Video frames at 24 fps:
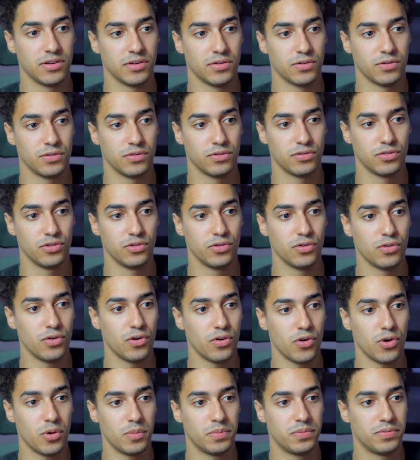a
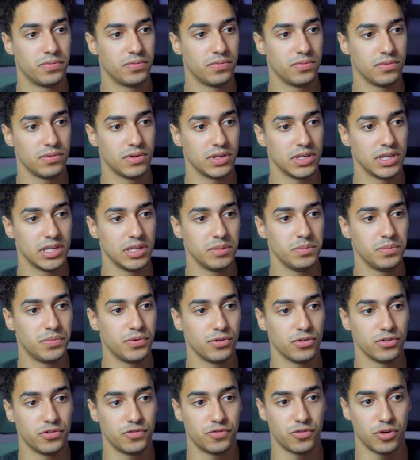no-op
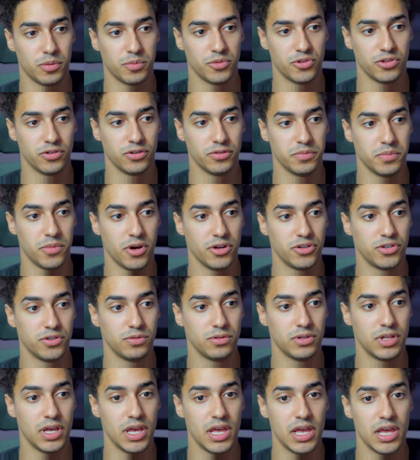import from a Node
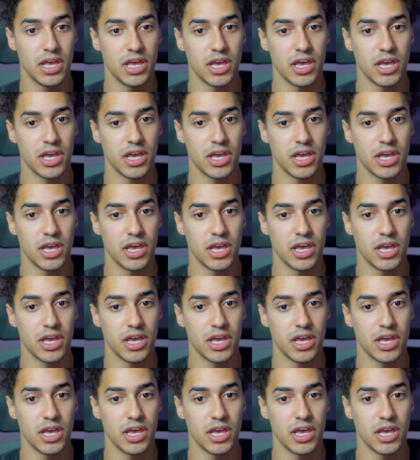module,